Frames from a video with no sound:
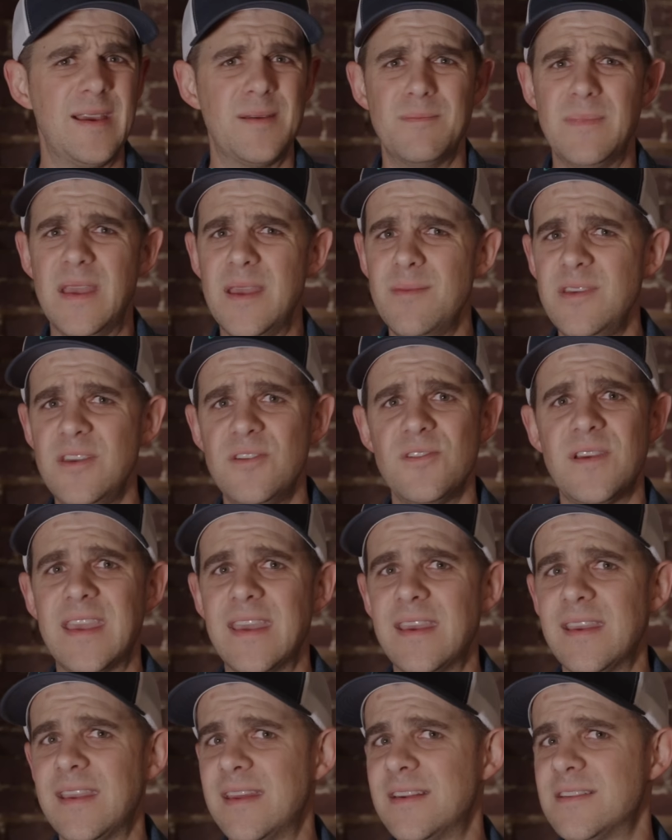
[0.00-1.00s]
Maybe you
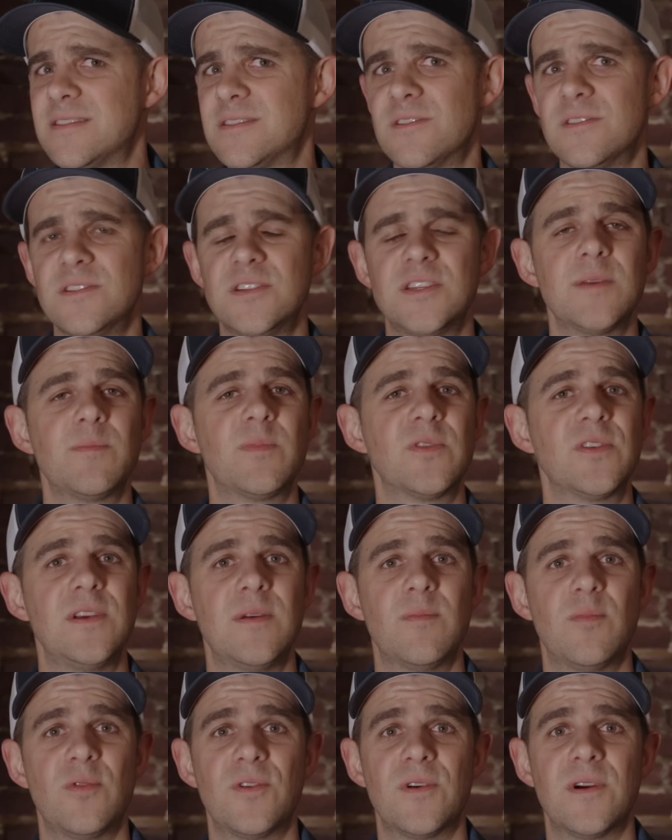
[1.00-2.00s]
can't get a certain chip on
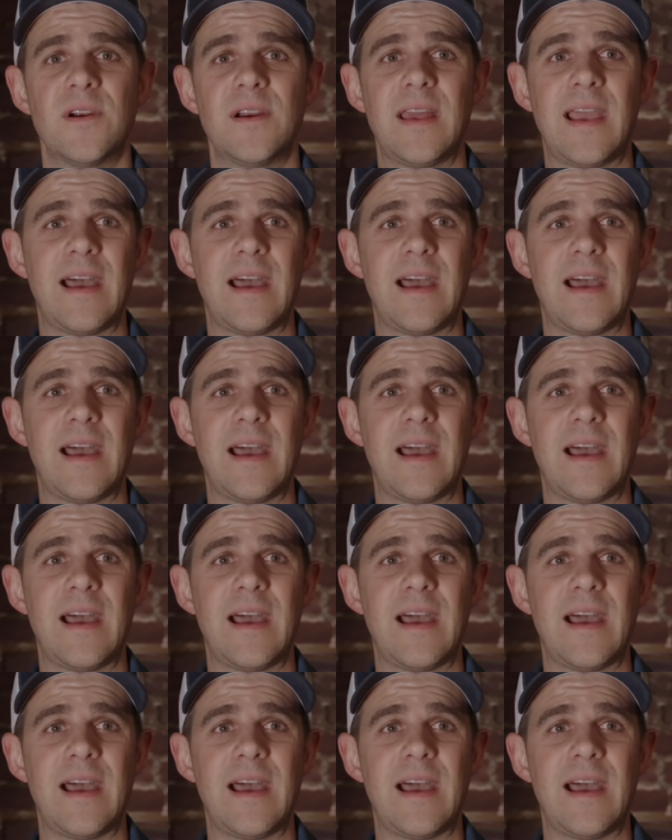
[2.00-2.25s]
your board.